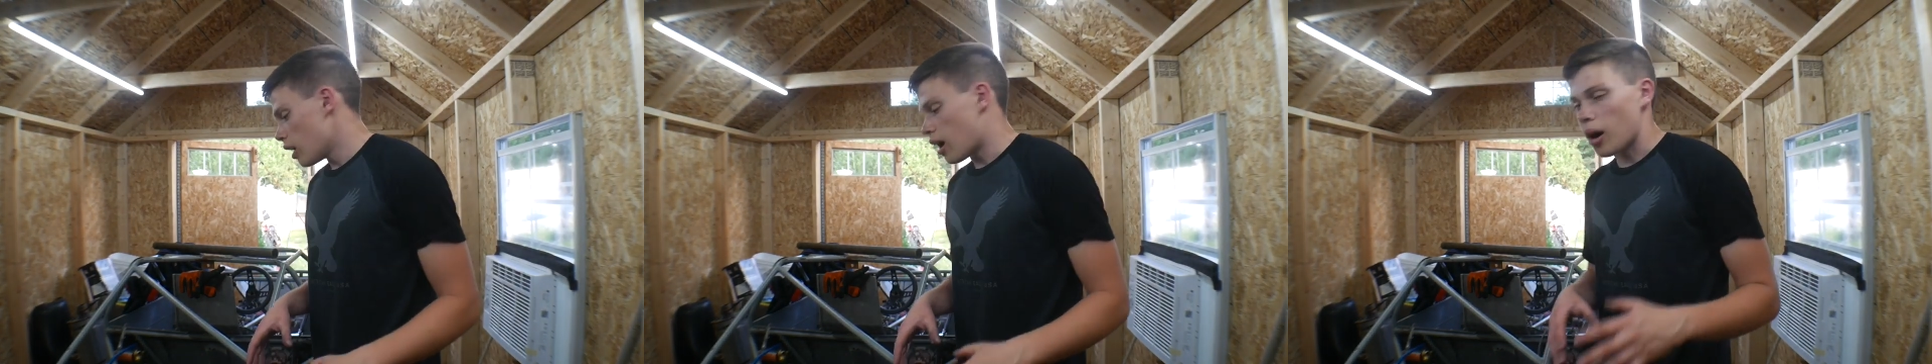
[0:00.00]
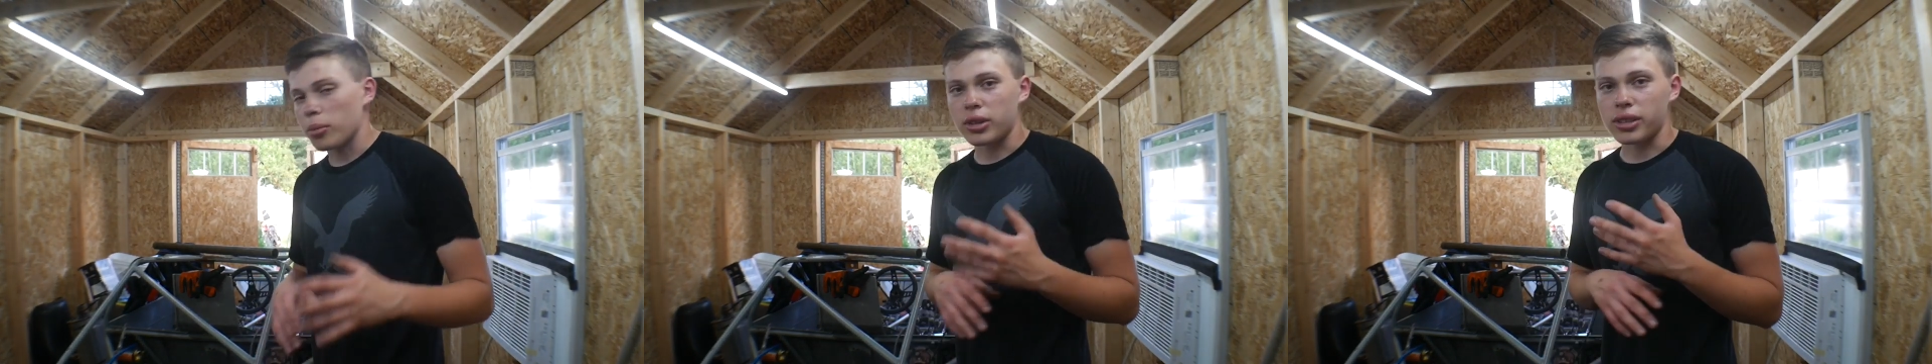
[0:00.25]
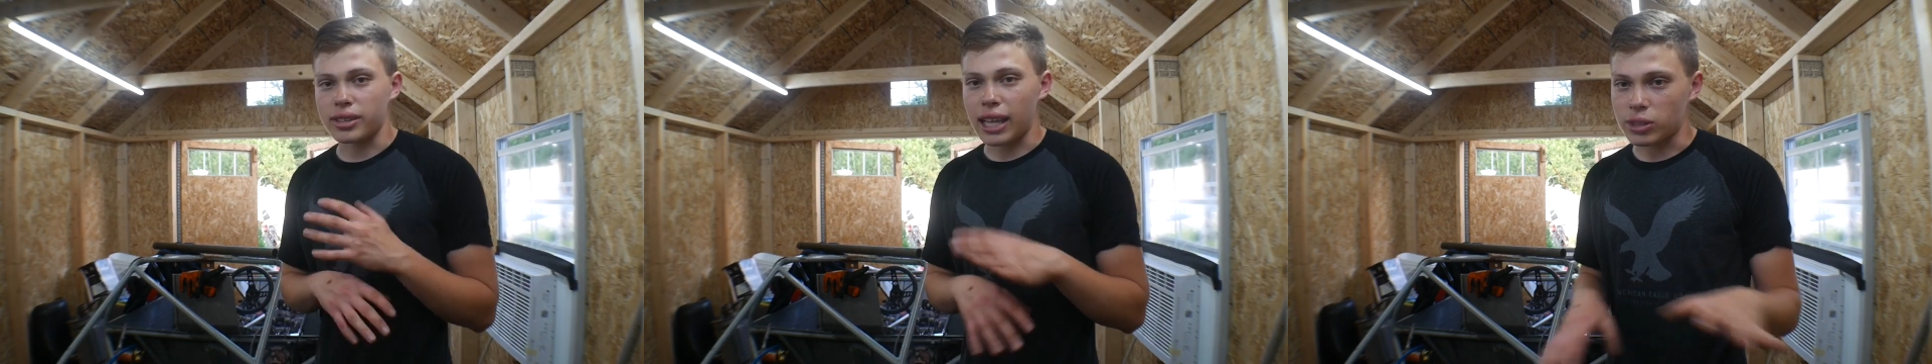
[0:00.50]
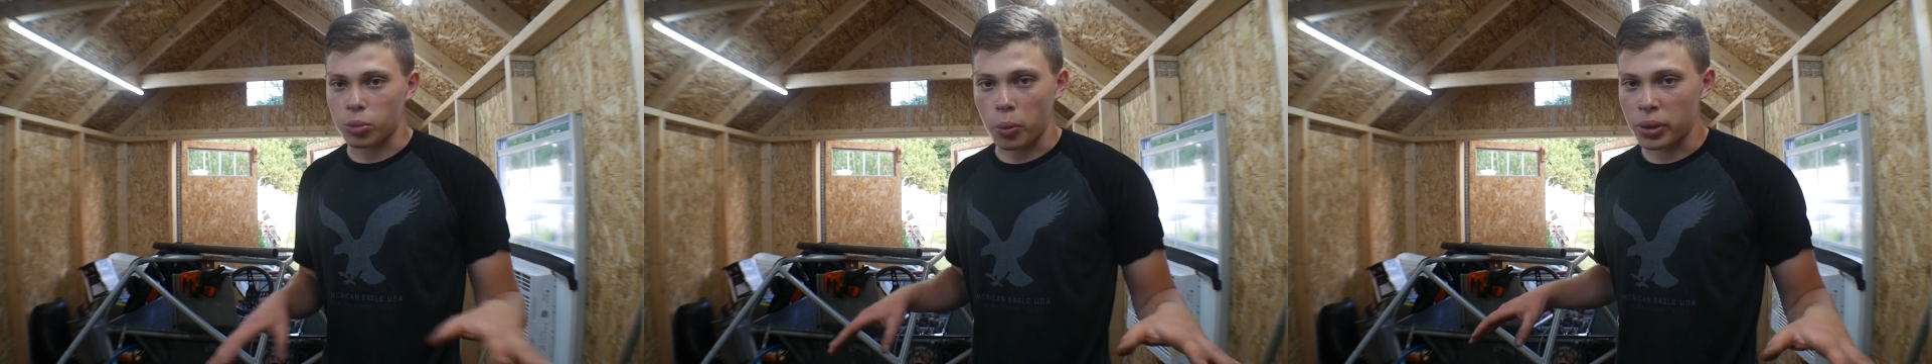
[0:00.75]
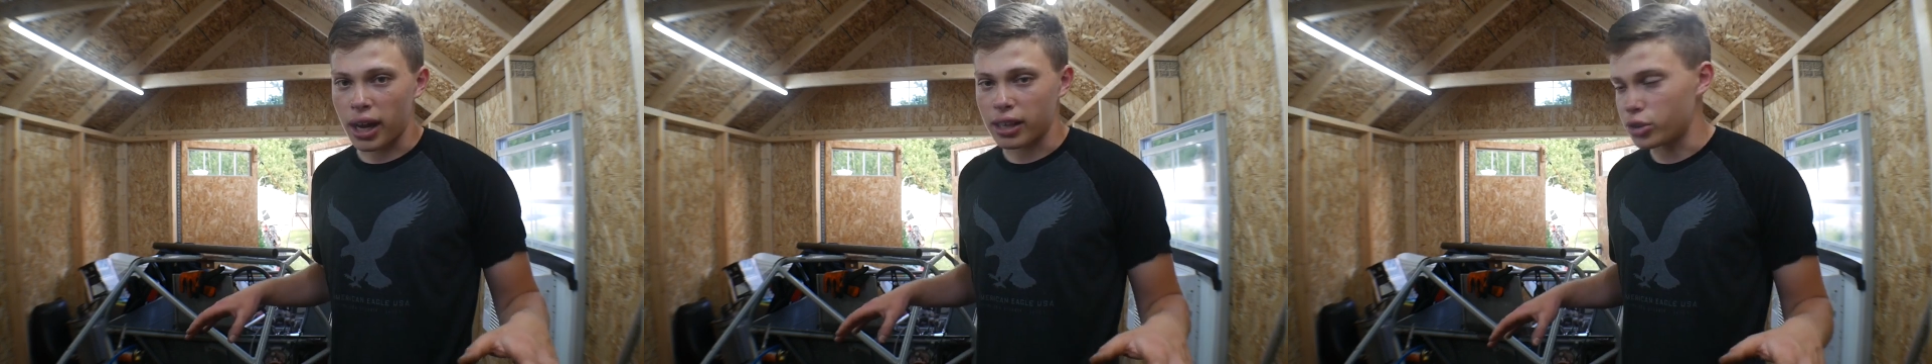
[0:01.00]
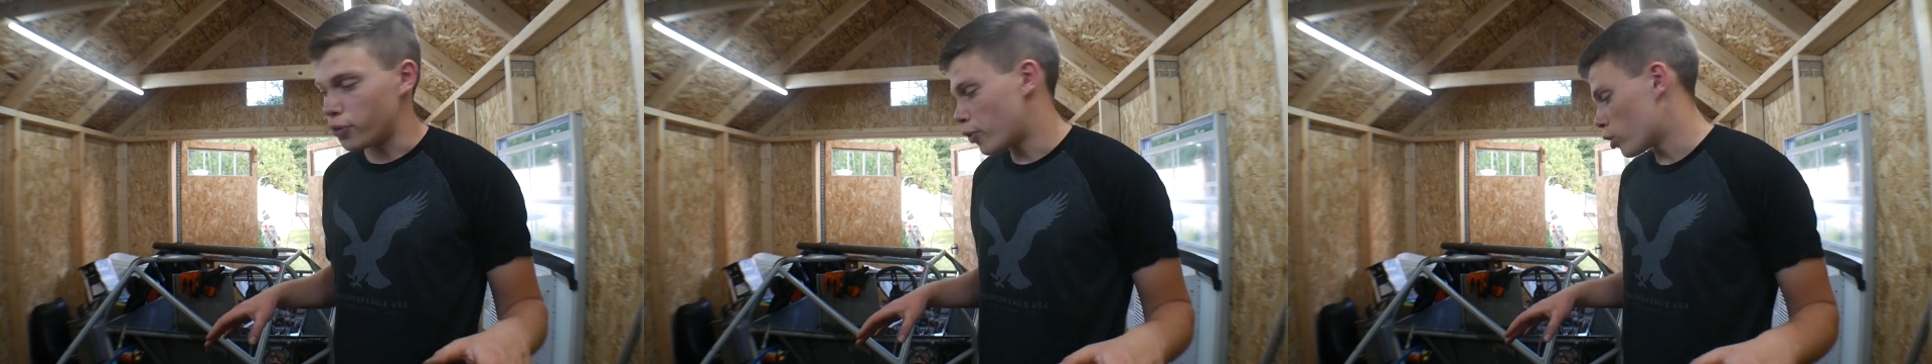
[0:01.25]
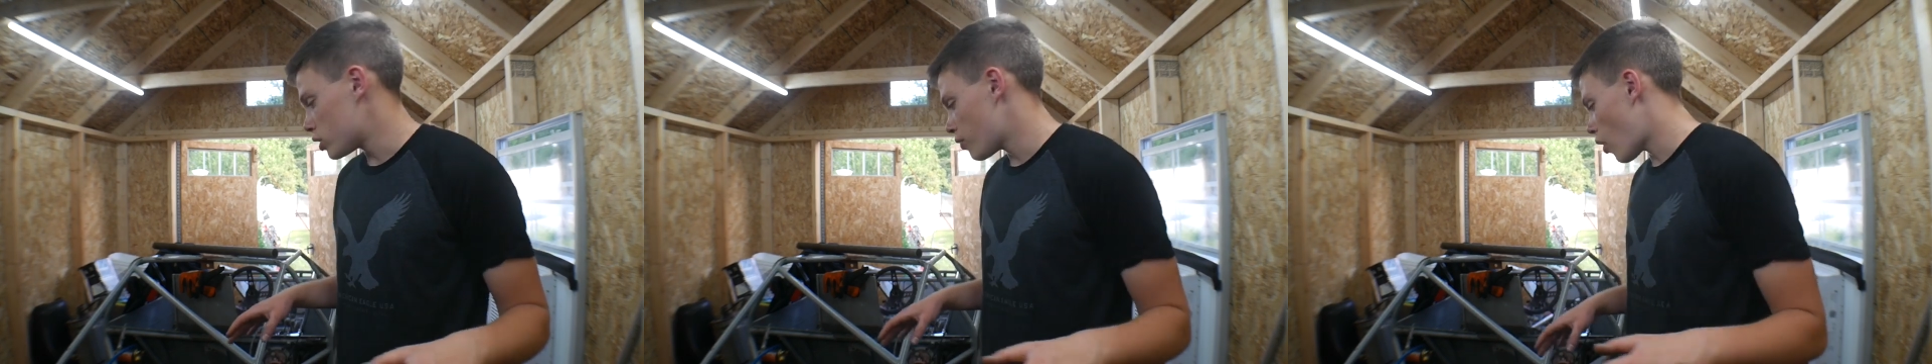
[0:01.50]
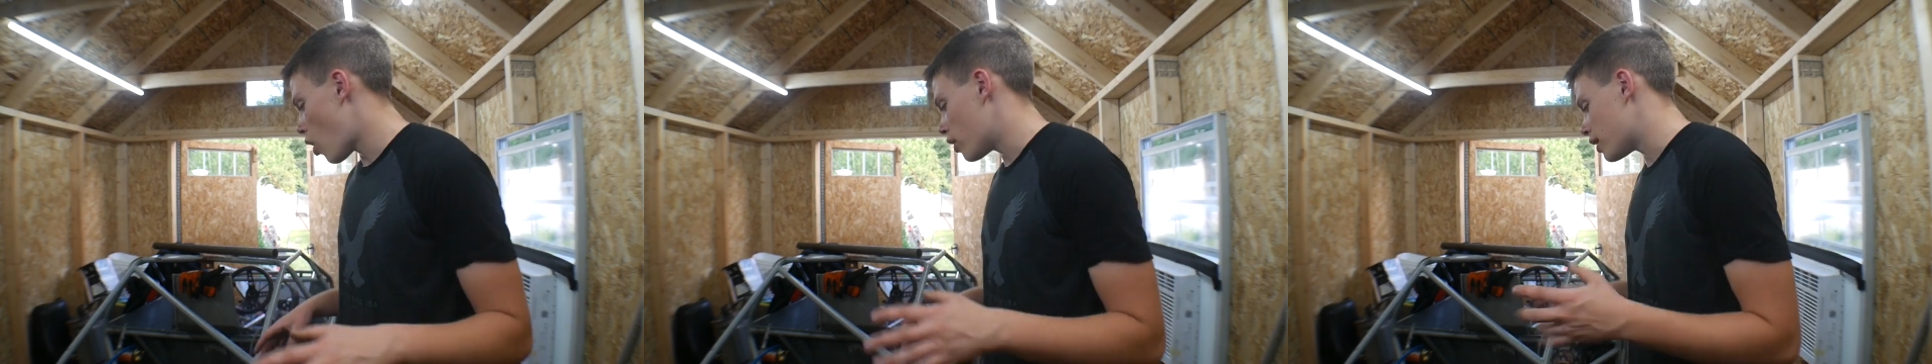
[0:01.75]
because um, that's what we got to do first of all.